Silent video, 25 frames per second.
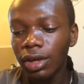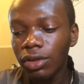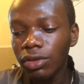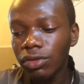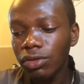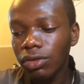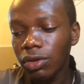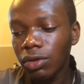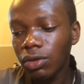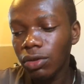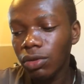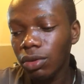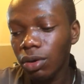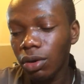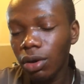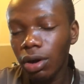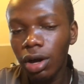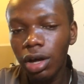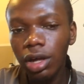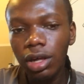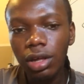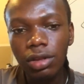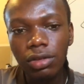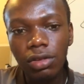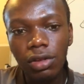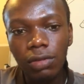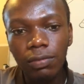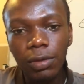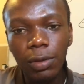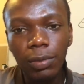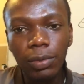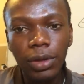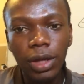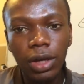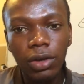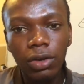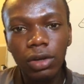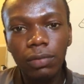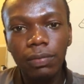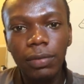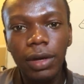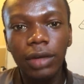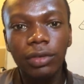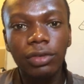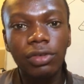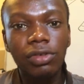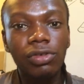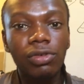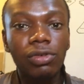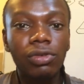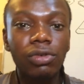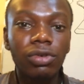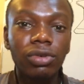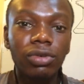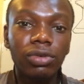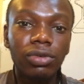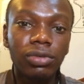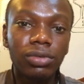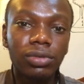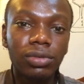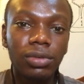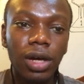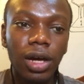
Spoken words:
So some people are going back to school.